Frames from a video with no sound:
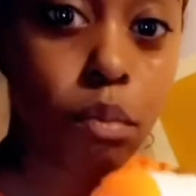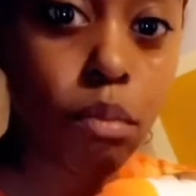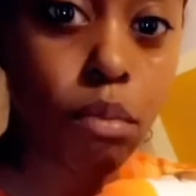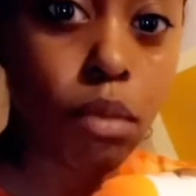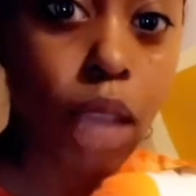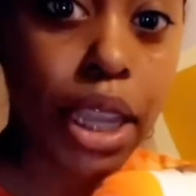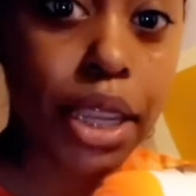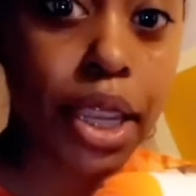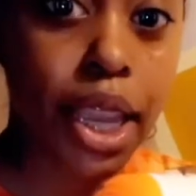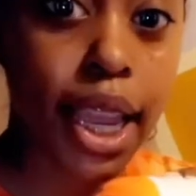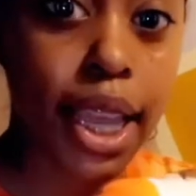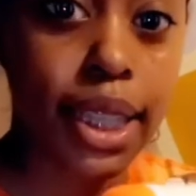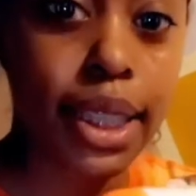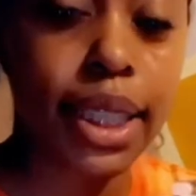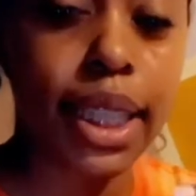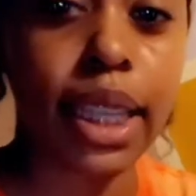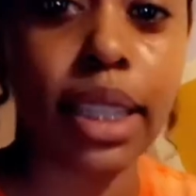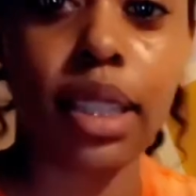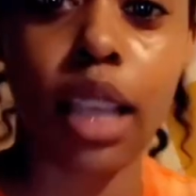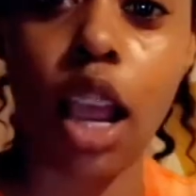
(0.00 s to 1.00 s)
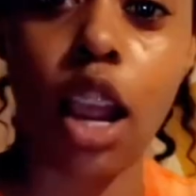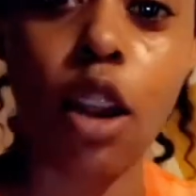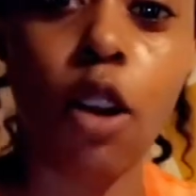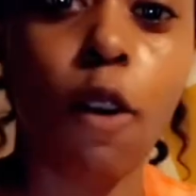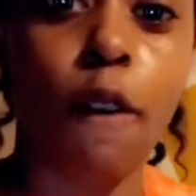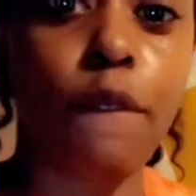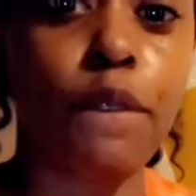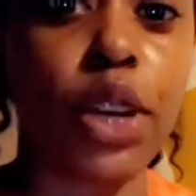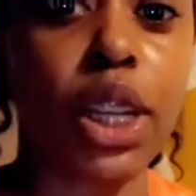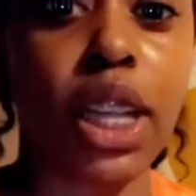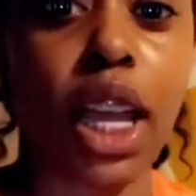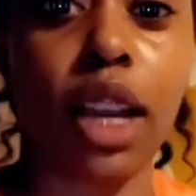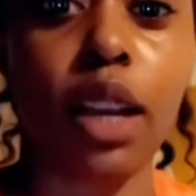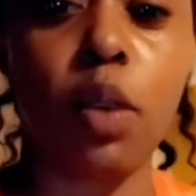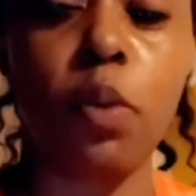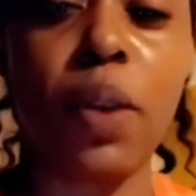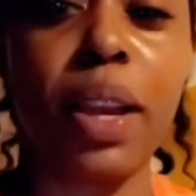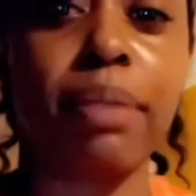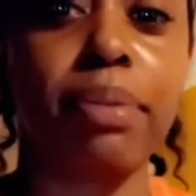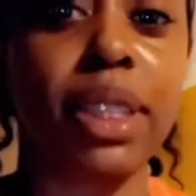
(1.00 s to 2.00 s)
Yes, these are on Foot
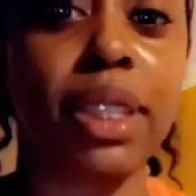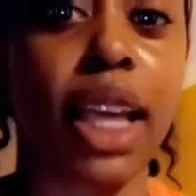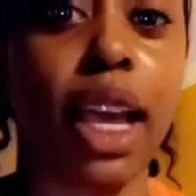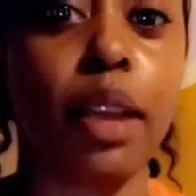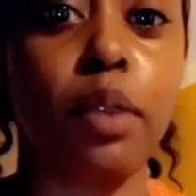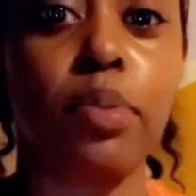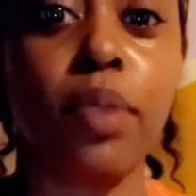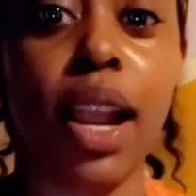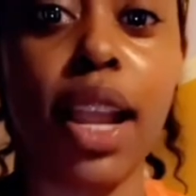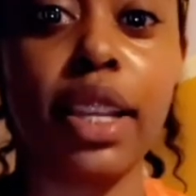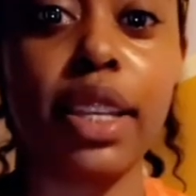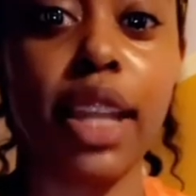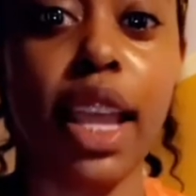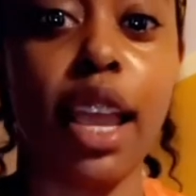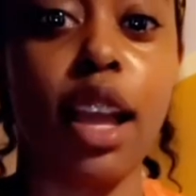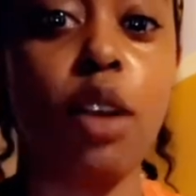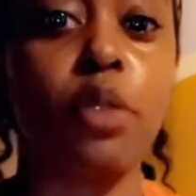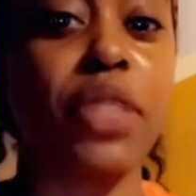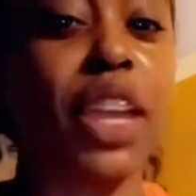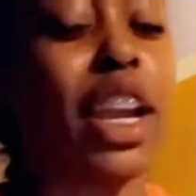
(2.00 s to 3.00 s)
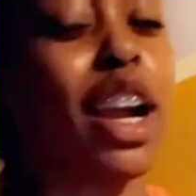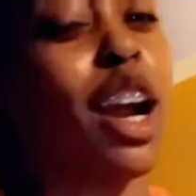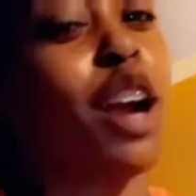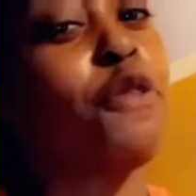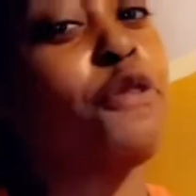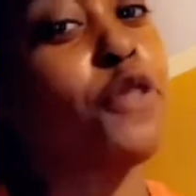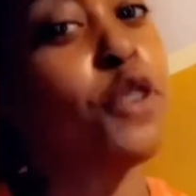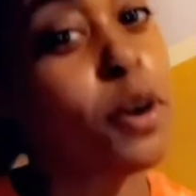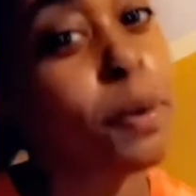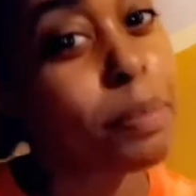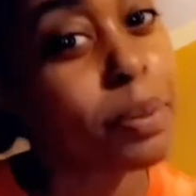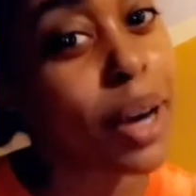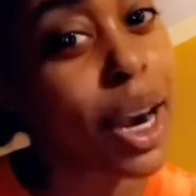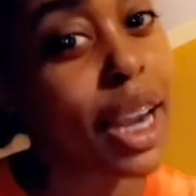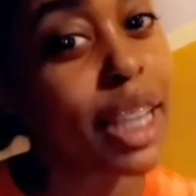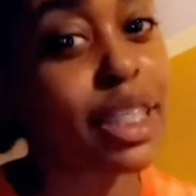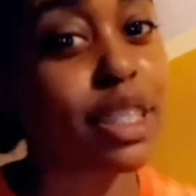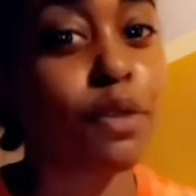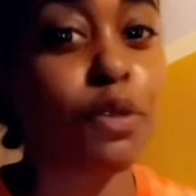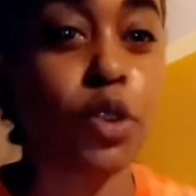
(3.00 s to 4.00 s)
website right now. They are full
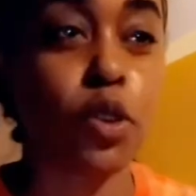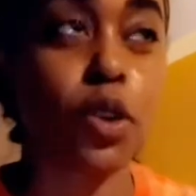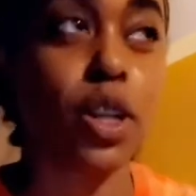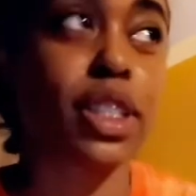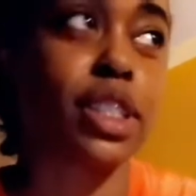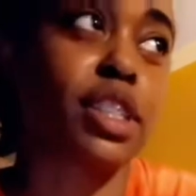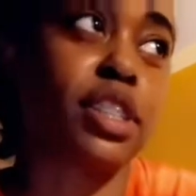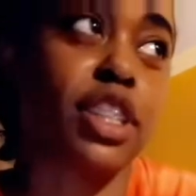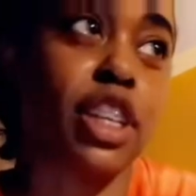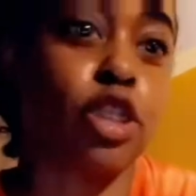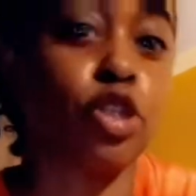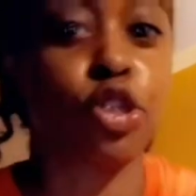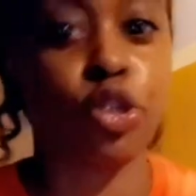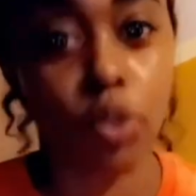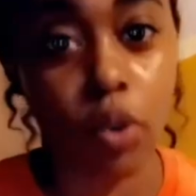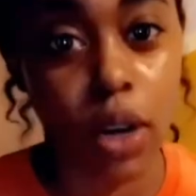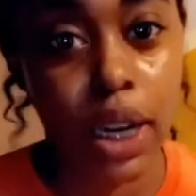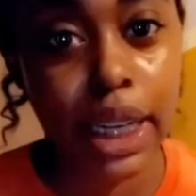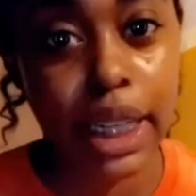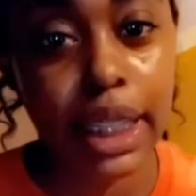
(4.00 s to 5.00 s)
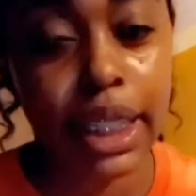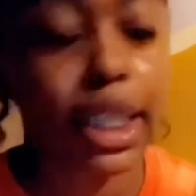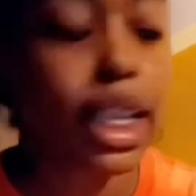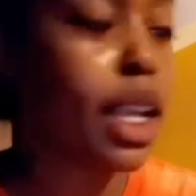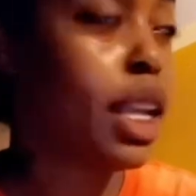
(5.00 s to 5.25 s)
price, of course, because they're Jordans.